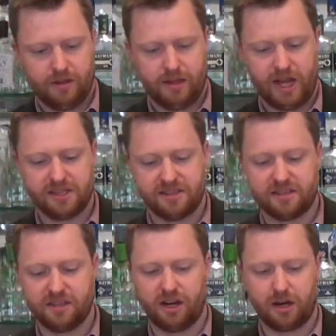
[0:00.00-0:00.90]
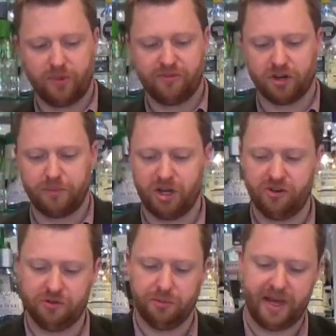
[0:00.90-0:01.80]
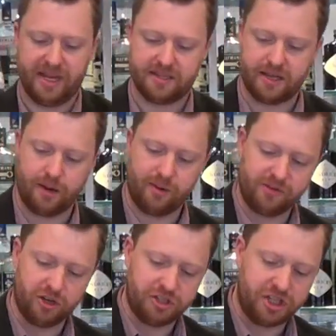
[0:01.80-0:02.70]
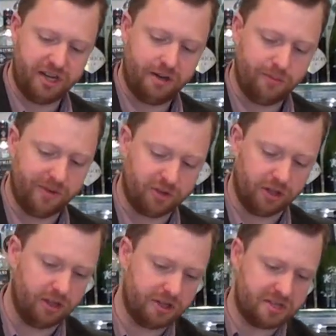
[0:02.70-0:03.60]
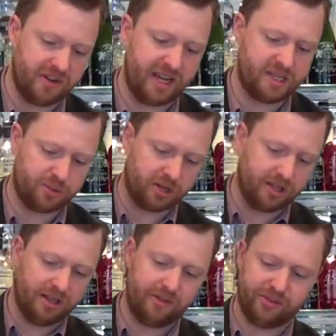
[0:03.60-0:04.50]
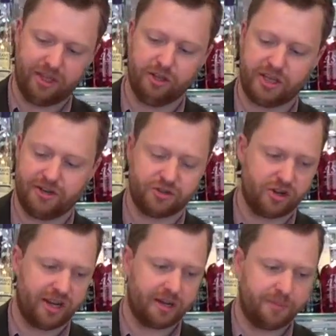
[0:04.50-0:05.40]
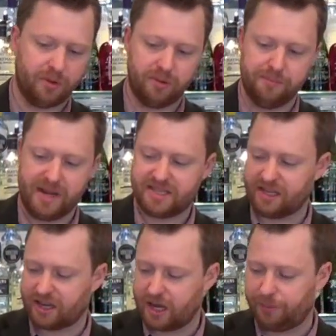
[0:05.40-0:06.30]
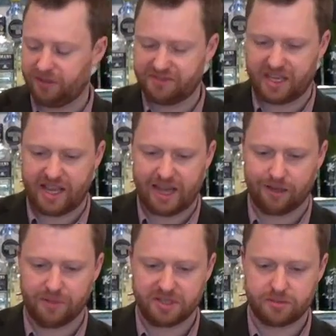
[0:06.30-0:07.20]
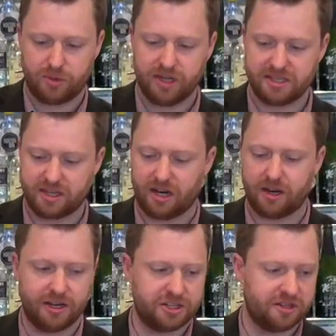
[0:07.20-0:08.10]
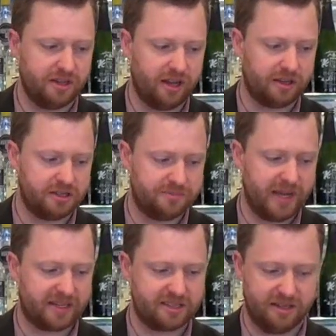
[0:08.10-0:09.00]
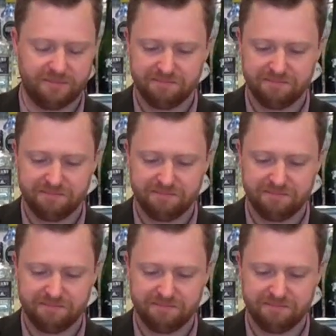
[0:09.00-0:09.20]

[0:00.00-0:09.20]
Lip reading: As a start, we've got a beautiful base there. We've got gin, we've got lots of ice, we've got a lovely looking drink, but we're missing a couple of key elements. One is garnish, the other's mixer.